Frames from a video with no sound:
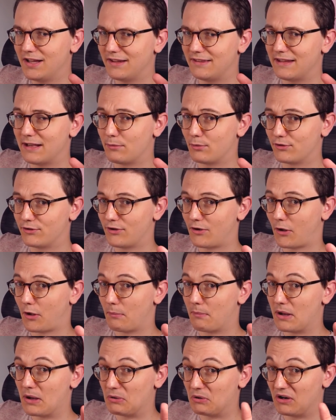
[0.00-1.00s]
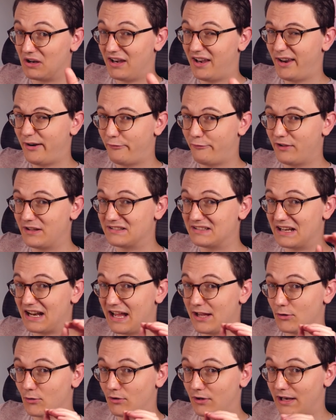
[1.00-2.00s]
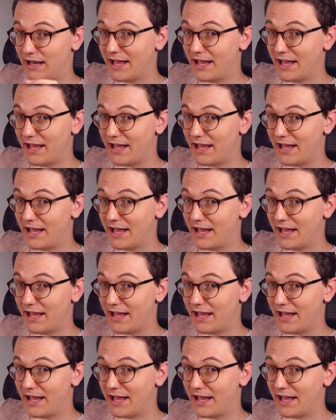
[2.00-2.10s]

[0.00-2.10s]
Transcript: that will talk about a lot of things that I don't